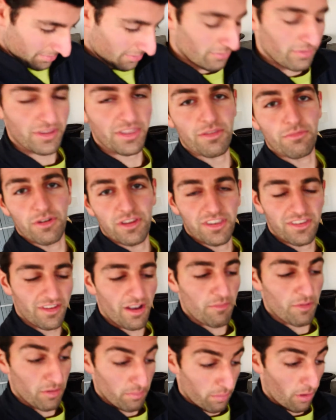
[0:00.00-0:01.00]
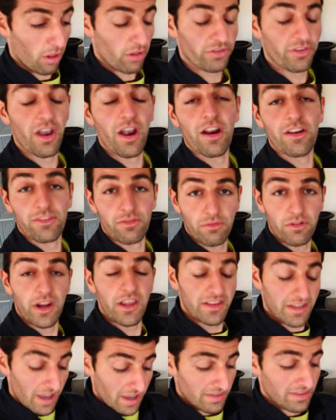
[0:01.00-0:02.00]
with summer bald tires. When I
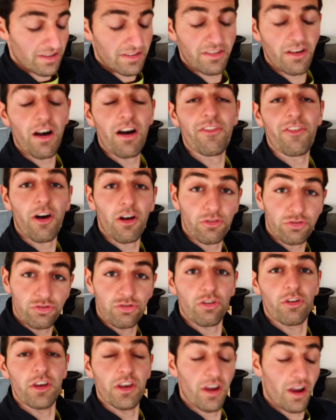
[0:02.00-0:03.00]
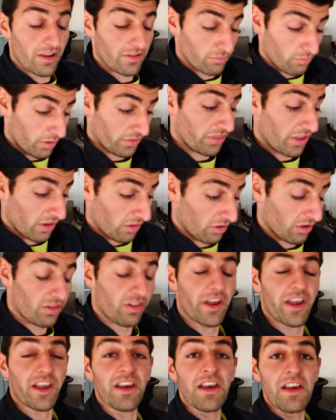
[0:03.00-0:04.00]
take these off, I'll show you guys what they look
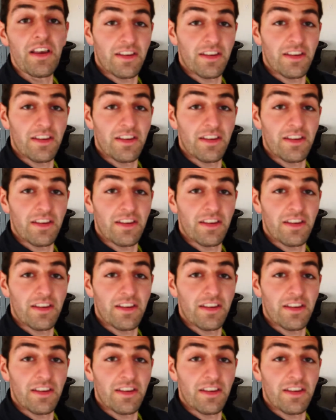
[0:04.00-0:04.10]
like.